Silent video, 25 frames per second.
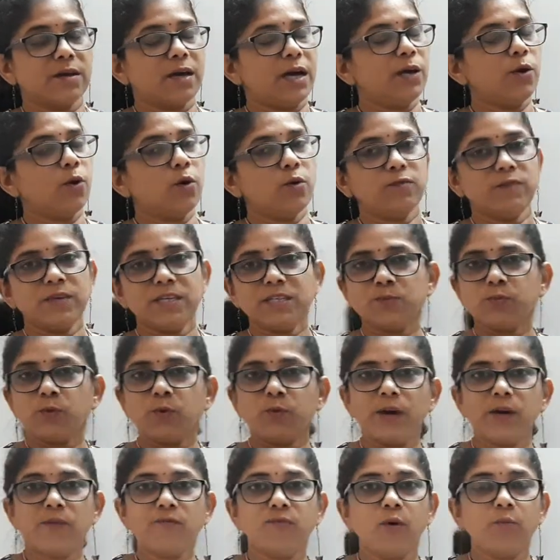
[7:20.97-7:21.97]
I always
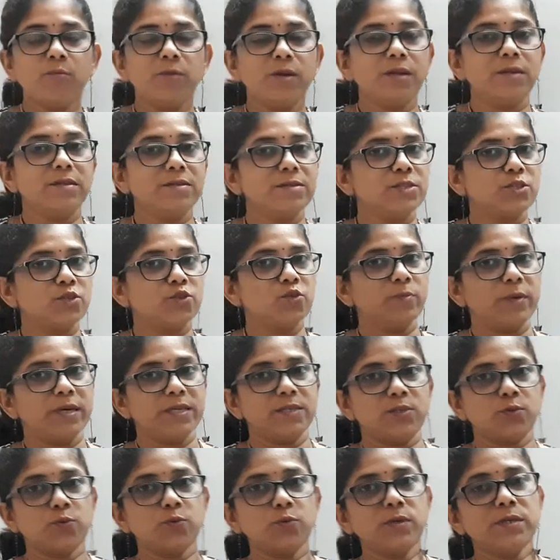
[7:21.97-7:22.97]
provide formula list to my
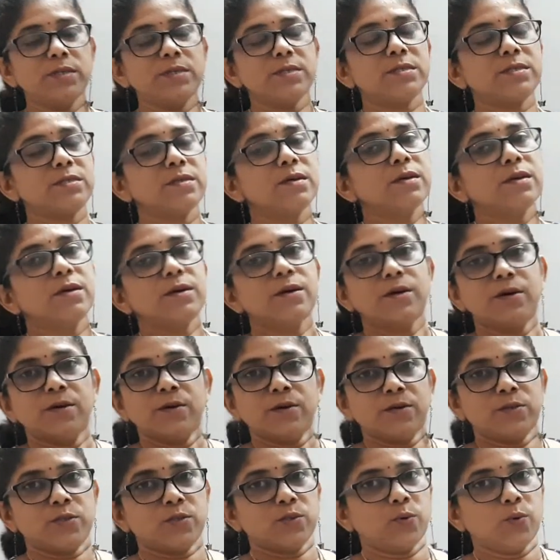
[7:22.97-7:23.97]
students,
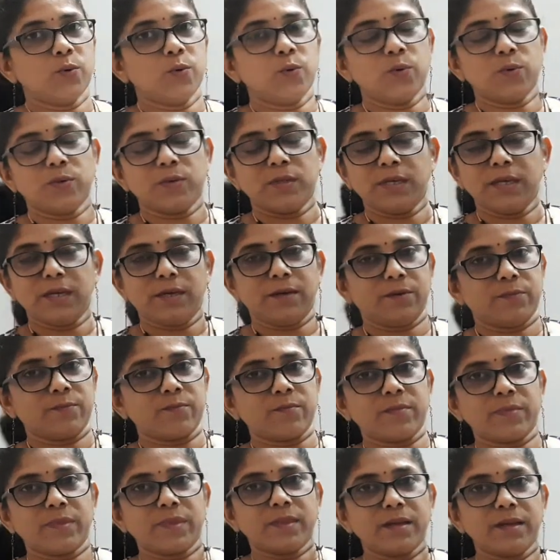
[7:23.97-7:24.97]
so
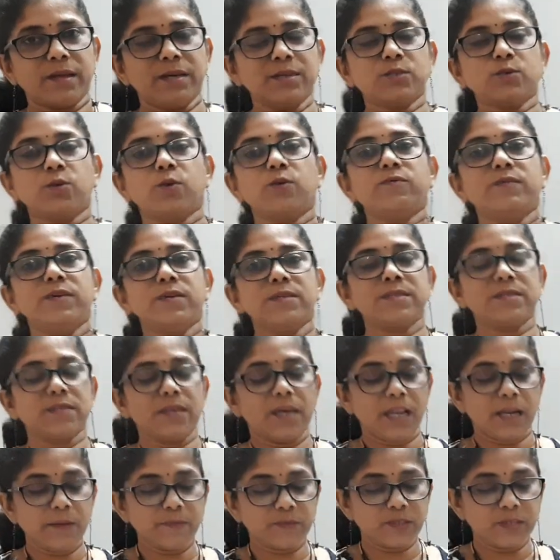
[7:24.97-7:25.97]
it always
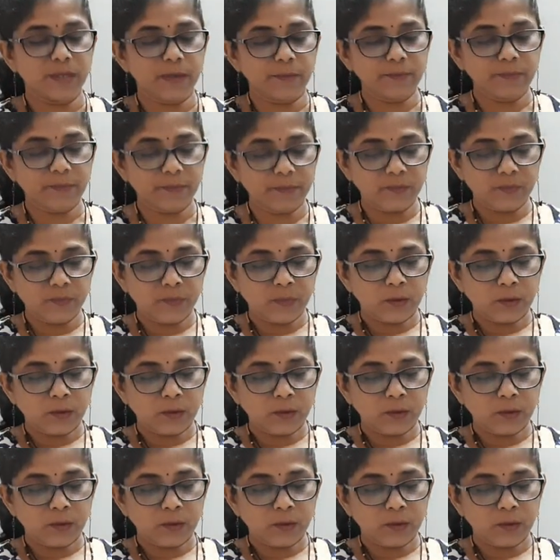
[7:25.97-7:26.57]
helps them.